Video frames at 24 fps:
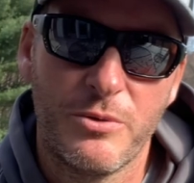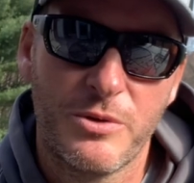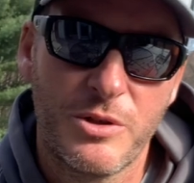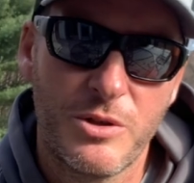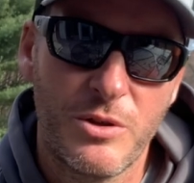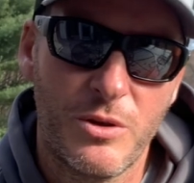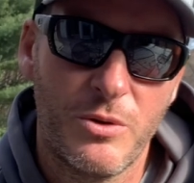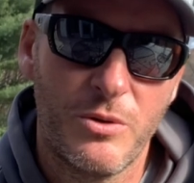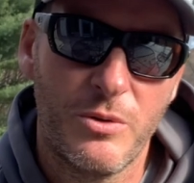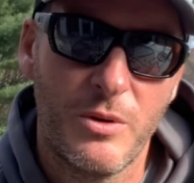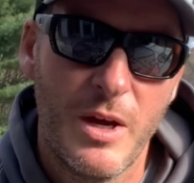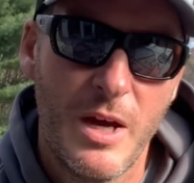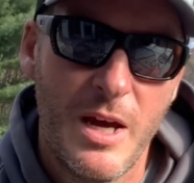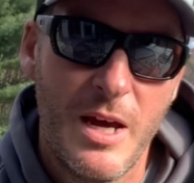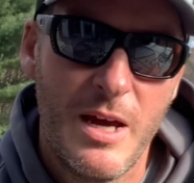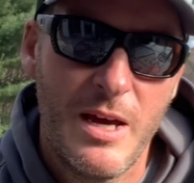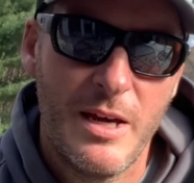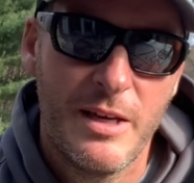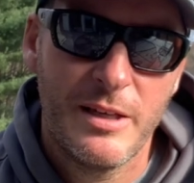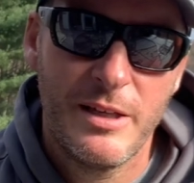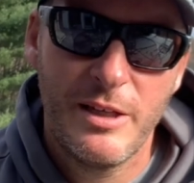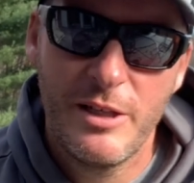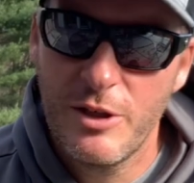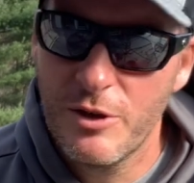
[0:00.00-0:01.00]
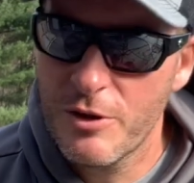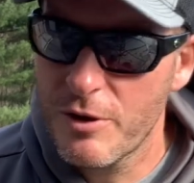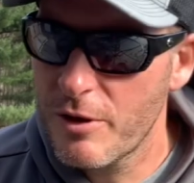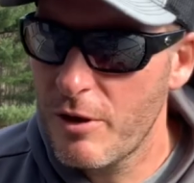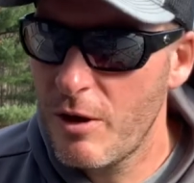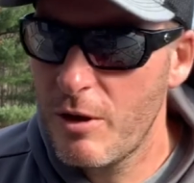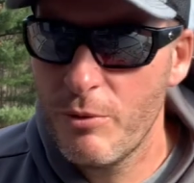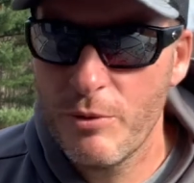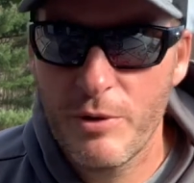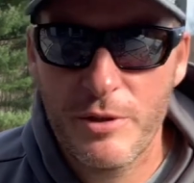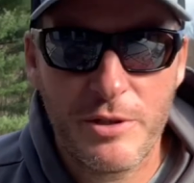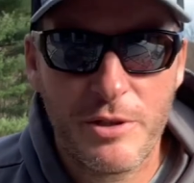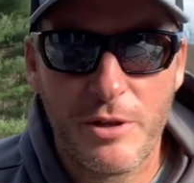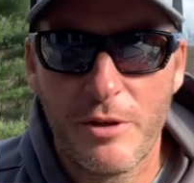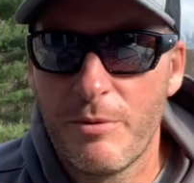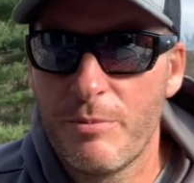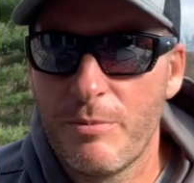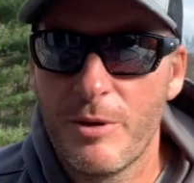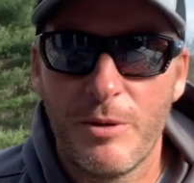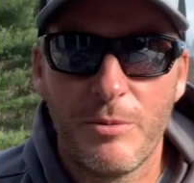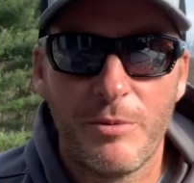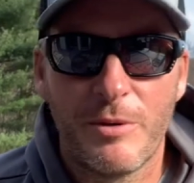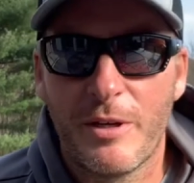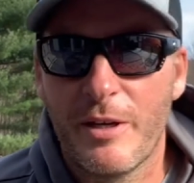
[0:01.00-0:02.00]
So you're always going to
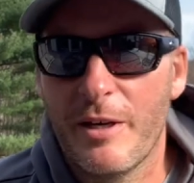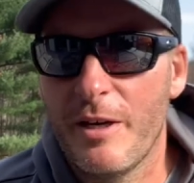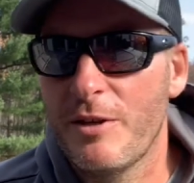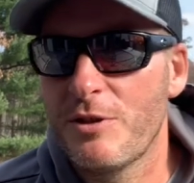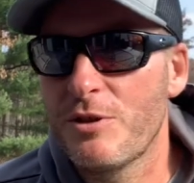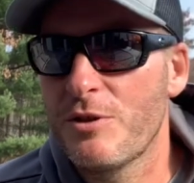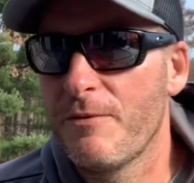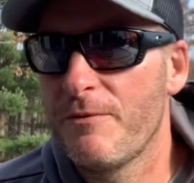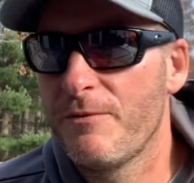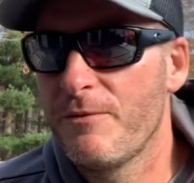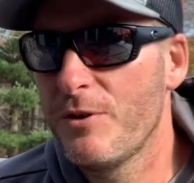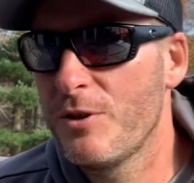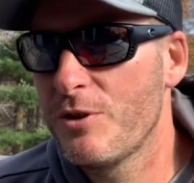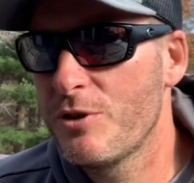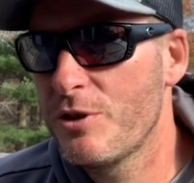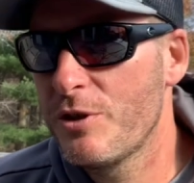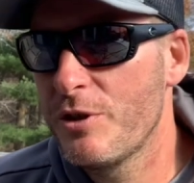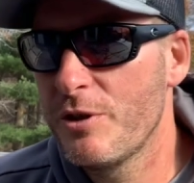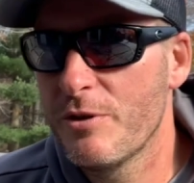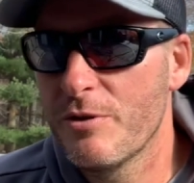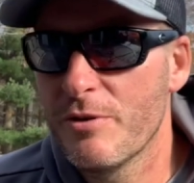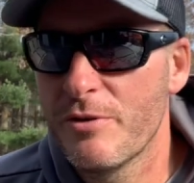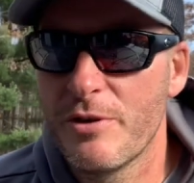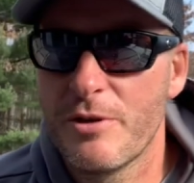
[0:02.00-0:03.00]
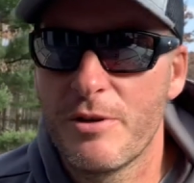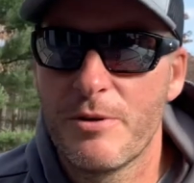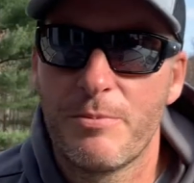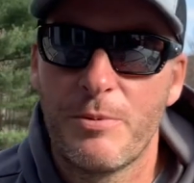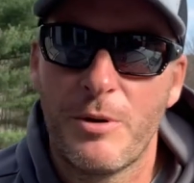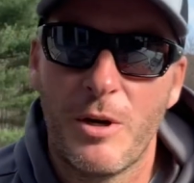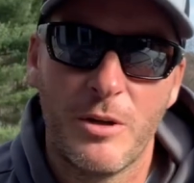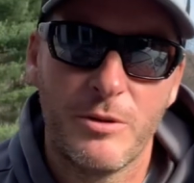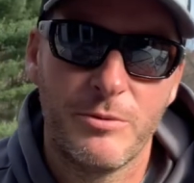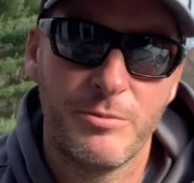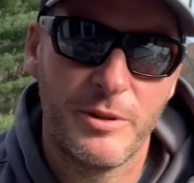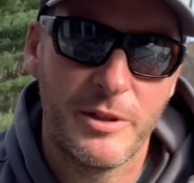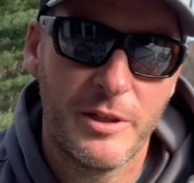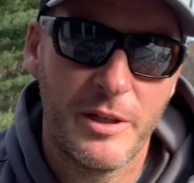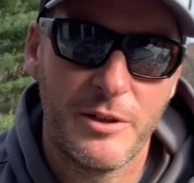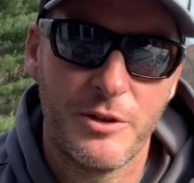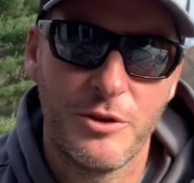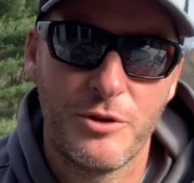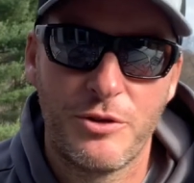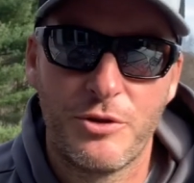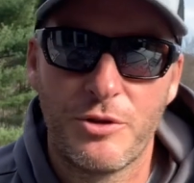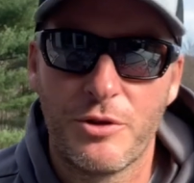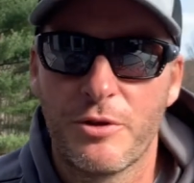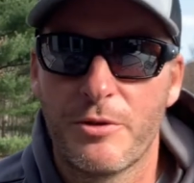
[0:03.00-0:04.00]
be able to catch a fish here or there, probably on
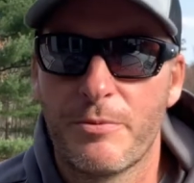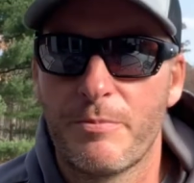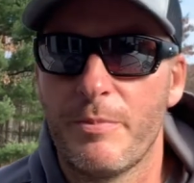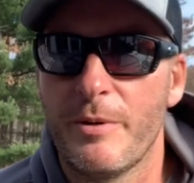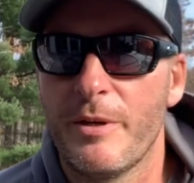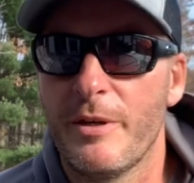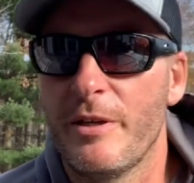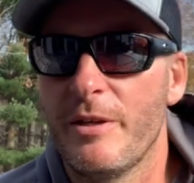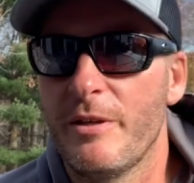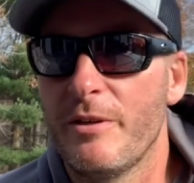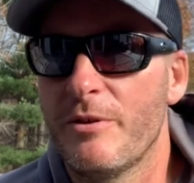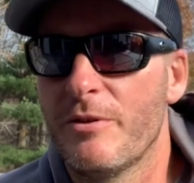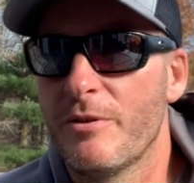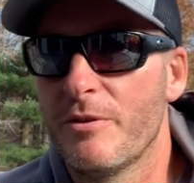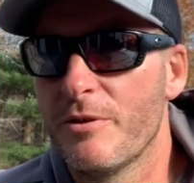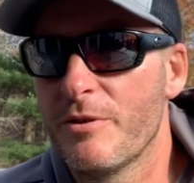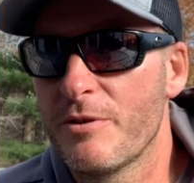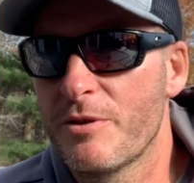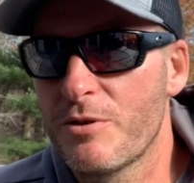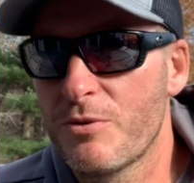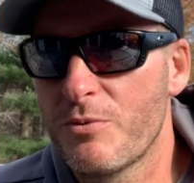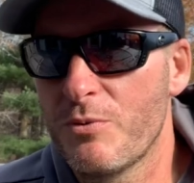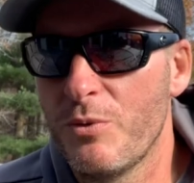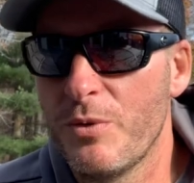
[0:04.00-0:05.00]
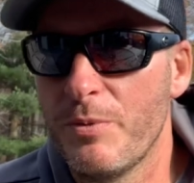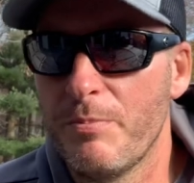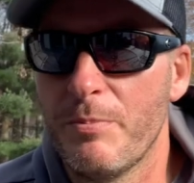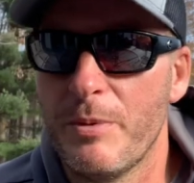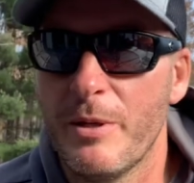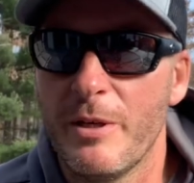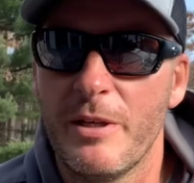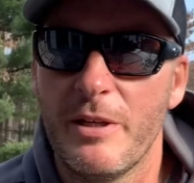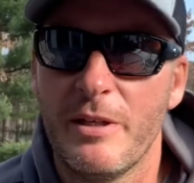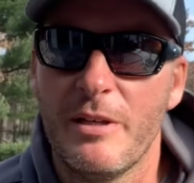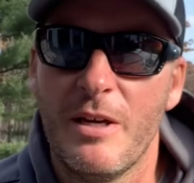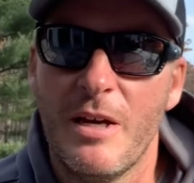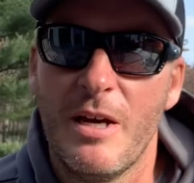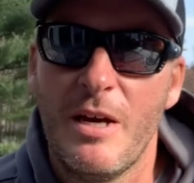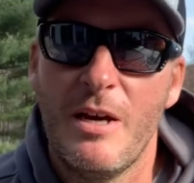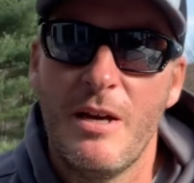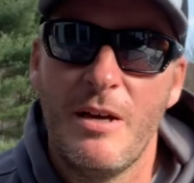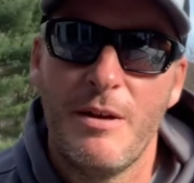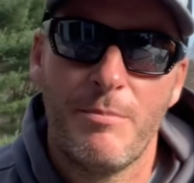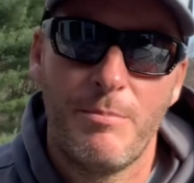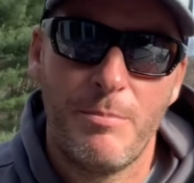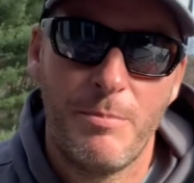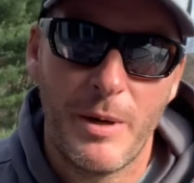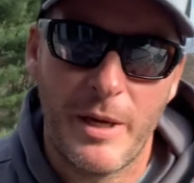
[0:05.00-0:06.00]
a jerk bait or a swim bait,
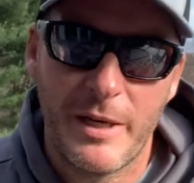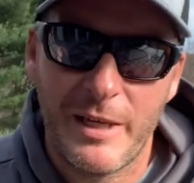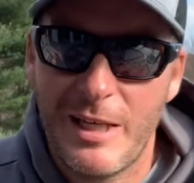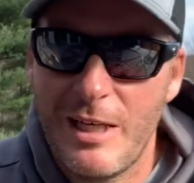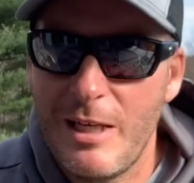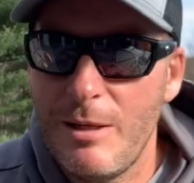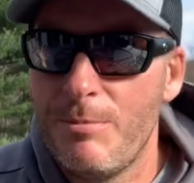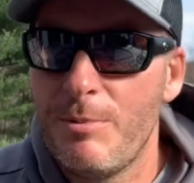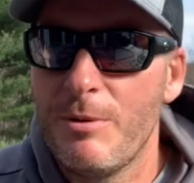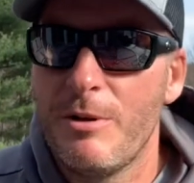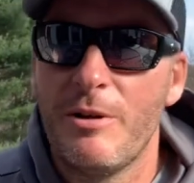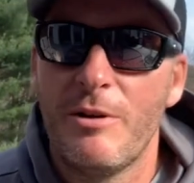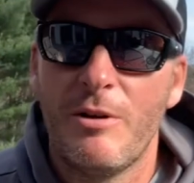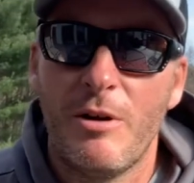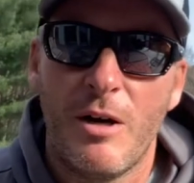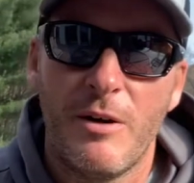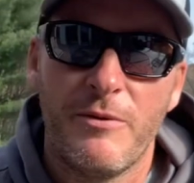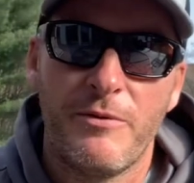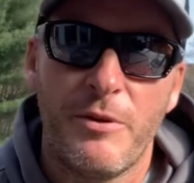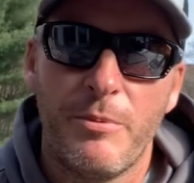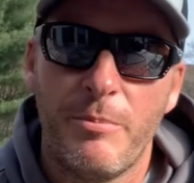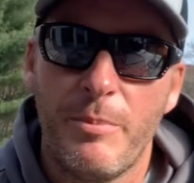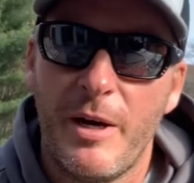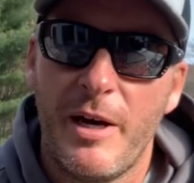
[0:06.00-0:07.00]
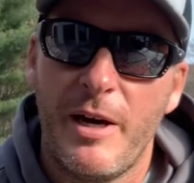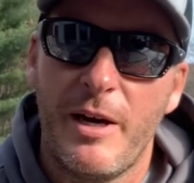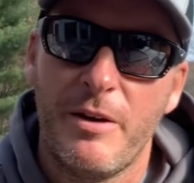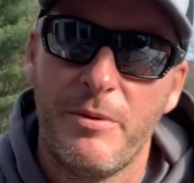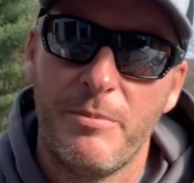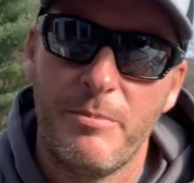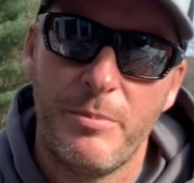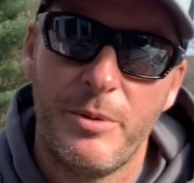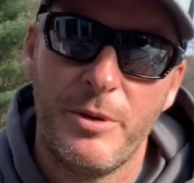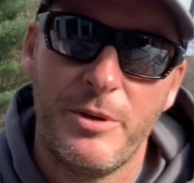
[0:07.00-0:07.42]
by keeping it off the bottom.